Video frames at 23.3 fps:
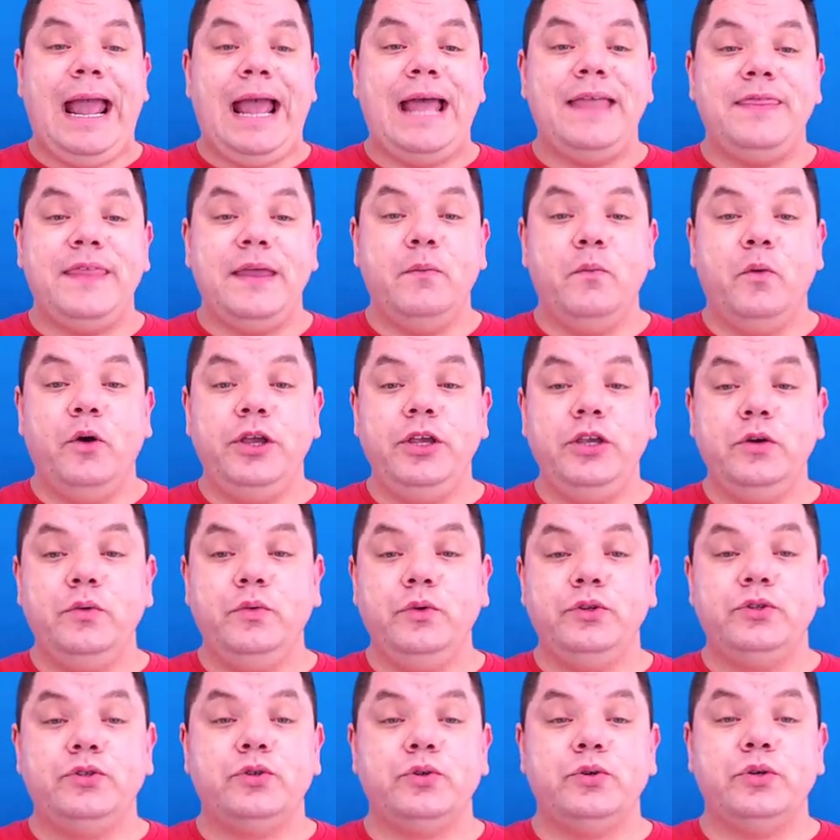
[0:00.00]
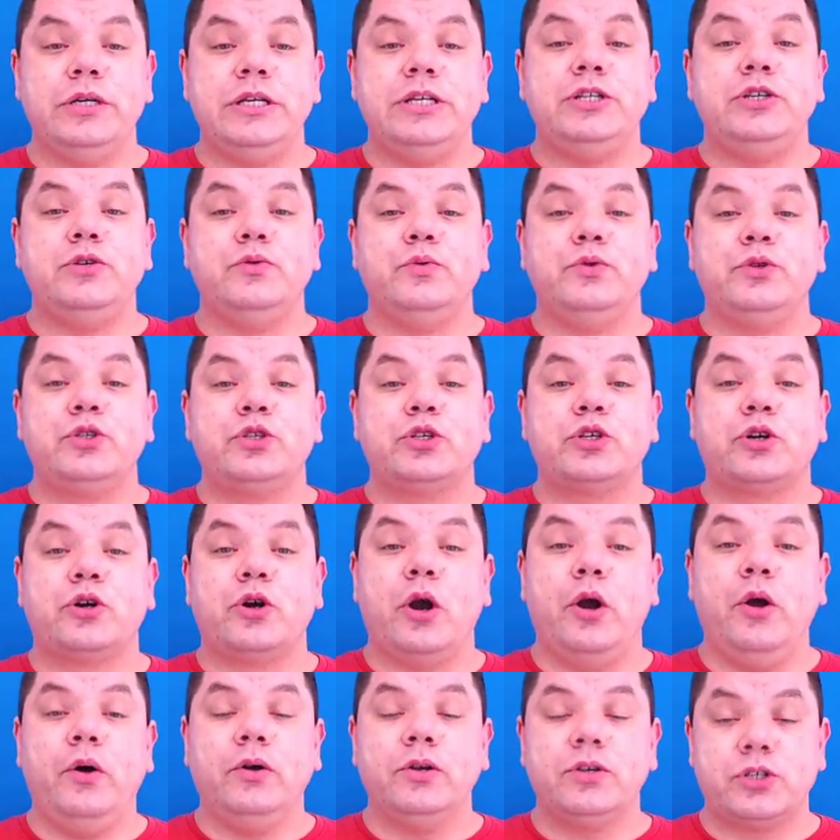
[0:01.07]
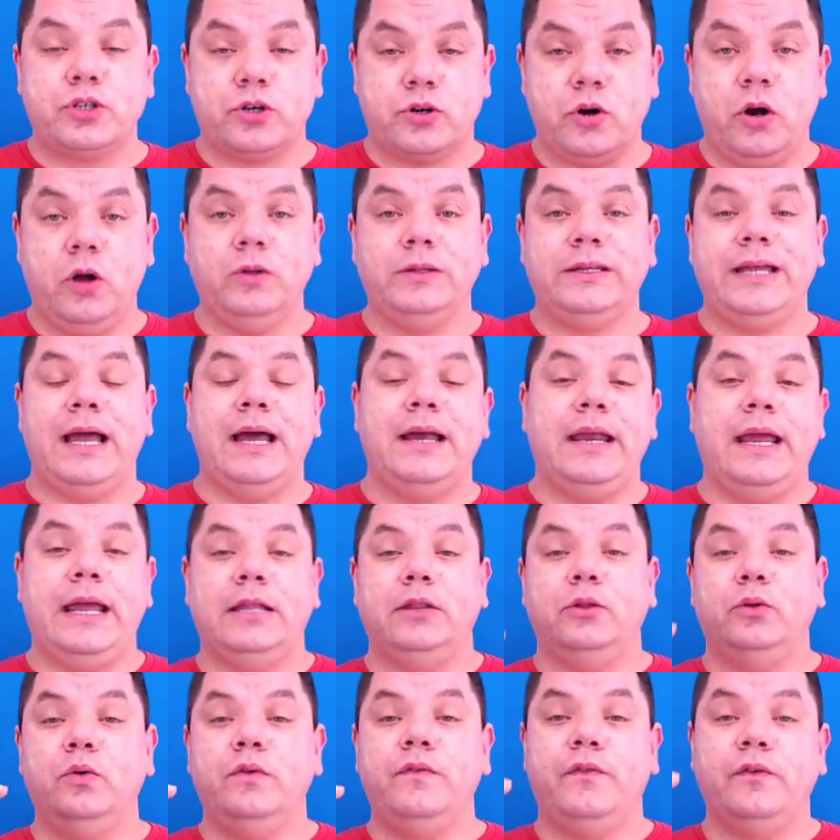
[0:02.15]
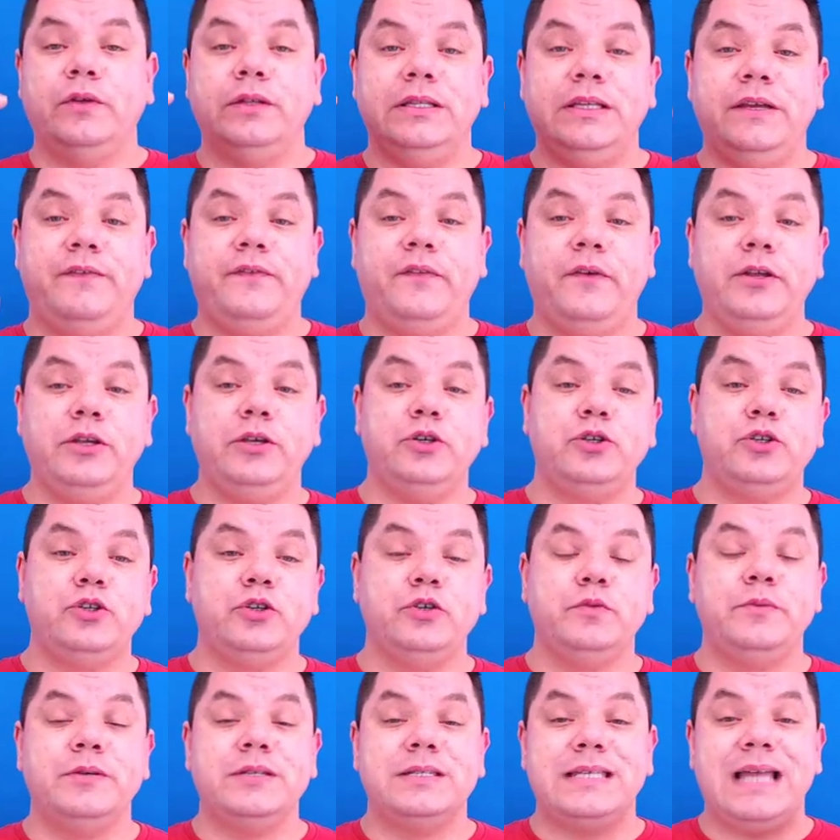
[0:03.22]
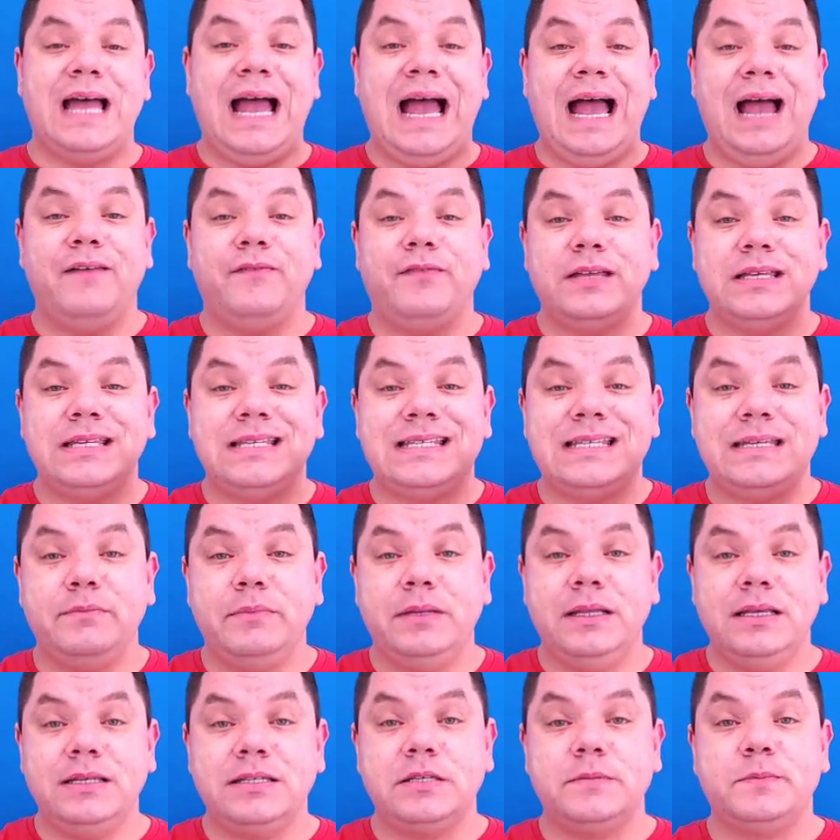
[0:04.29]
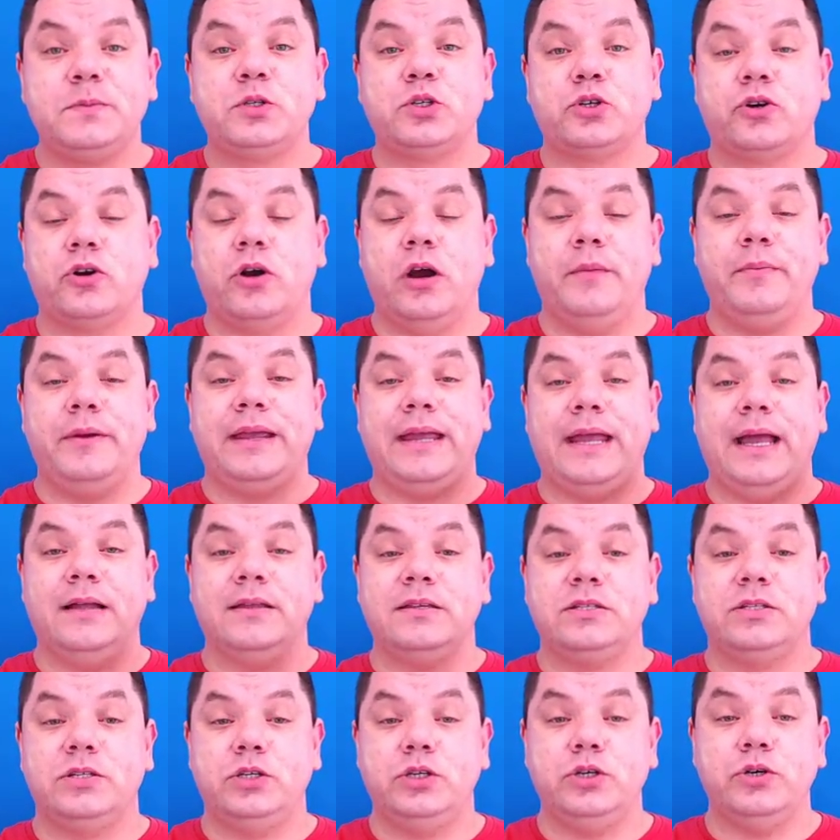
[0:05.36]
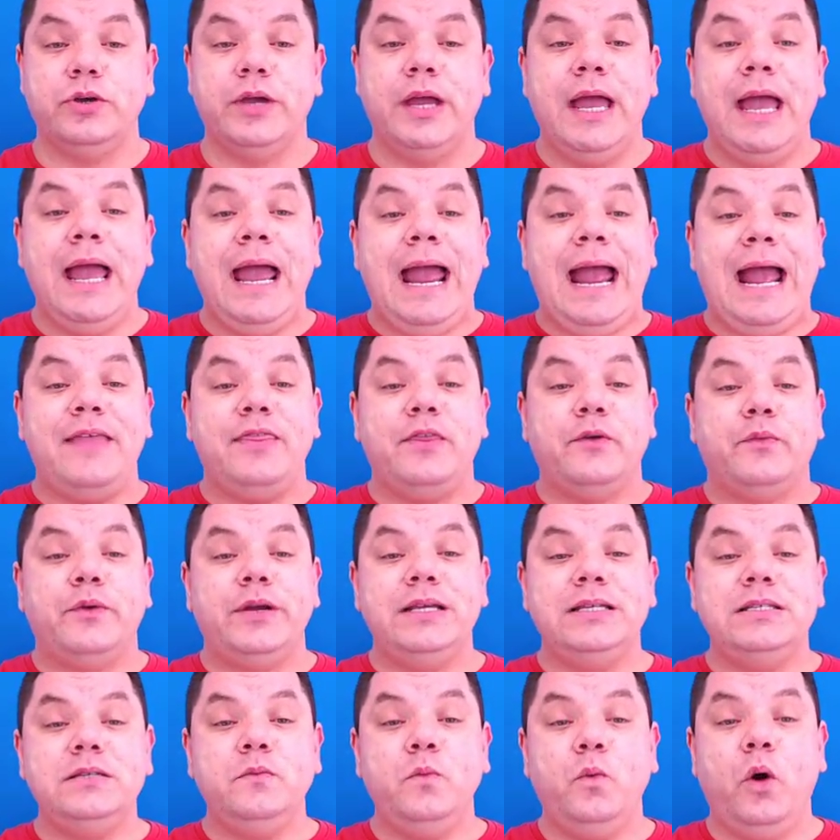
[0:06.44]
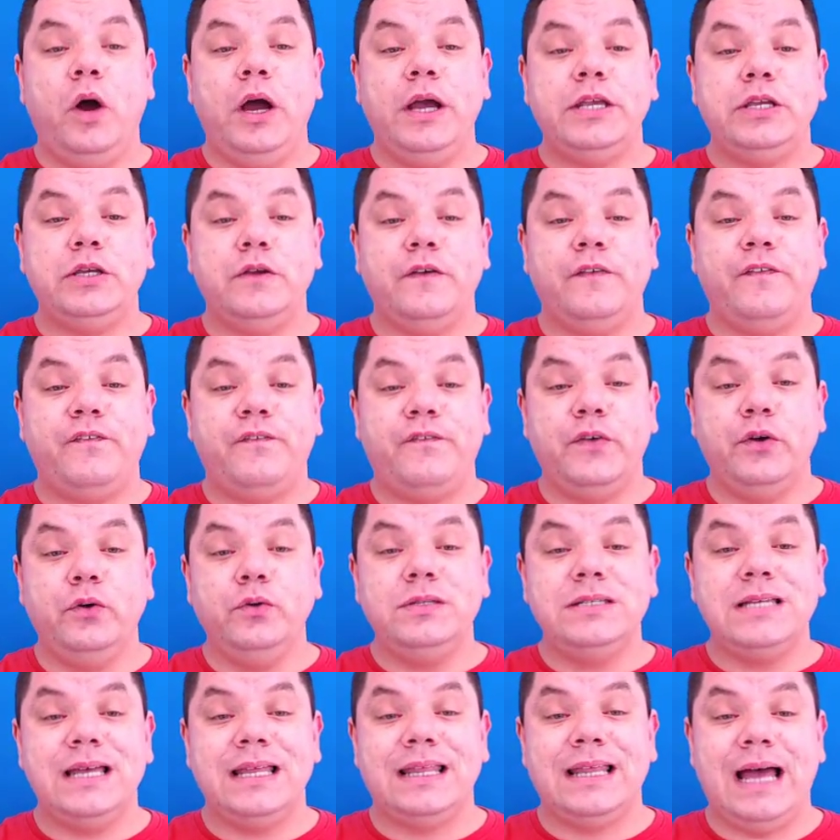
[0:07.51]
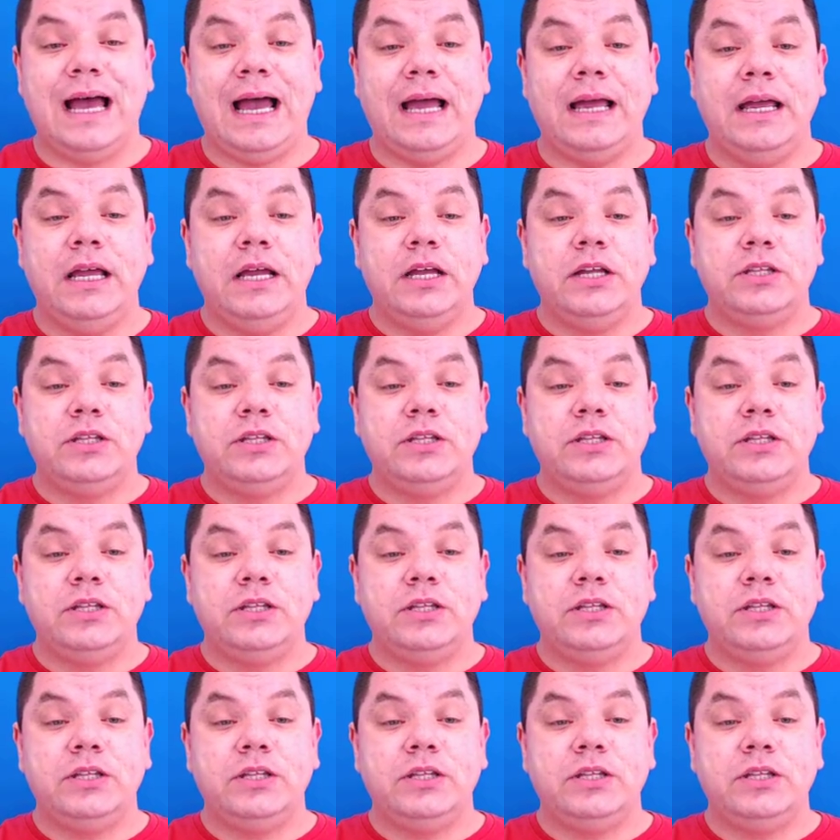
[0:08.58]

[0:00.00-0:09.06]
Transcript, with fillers: And then what you will do is you would scroll down and look for different YouTubers that have similar subscriber counts to you. And the reason why you filter that